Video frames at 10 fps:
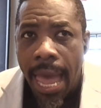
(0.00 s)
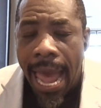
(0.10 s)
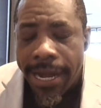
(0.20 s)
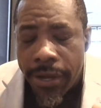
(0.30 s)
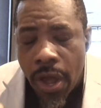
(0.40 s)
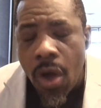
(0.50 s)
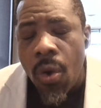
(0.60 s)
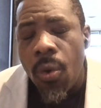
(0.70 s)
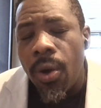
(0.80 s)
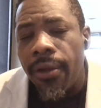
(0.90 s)
I
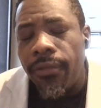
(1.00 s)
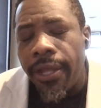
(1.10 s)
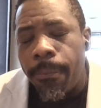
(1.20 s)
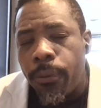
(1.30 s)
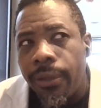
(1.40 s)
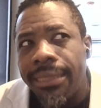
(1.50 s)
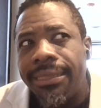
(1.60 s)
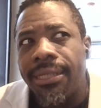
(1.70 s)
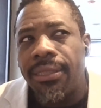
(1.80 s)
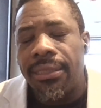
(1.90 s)
know they're
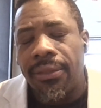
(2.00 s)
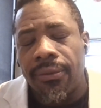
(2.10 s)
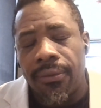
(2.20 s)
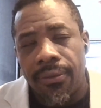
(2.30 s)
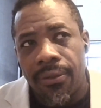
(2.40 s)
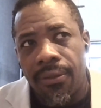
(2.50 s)
preaching to